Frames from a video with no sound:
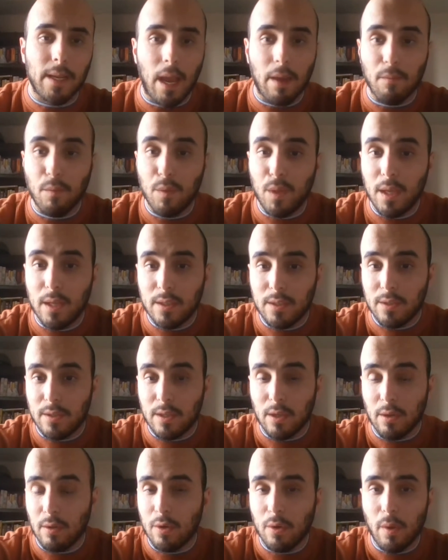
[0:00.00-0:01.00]
everything is
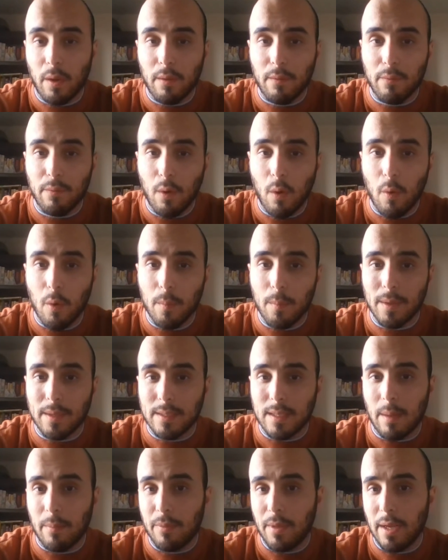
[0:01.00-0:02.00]
still going forward, but
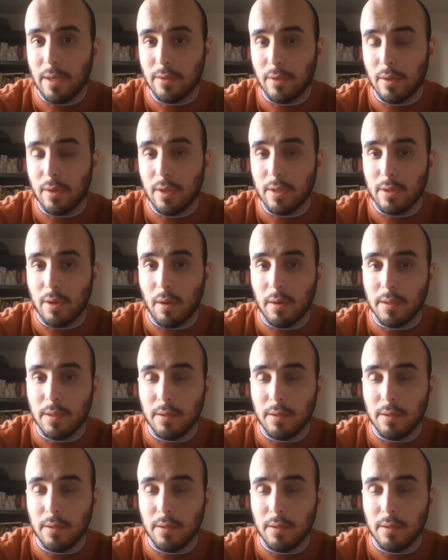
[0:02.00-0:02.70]
some things are going to start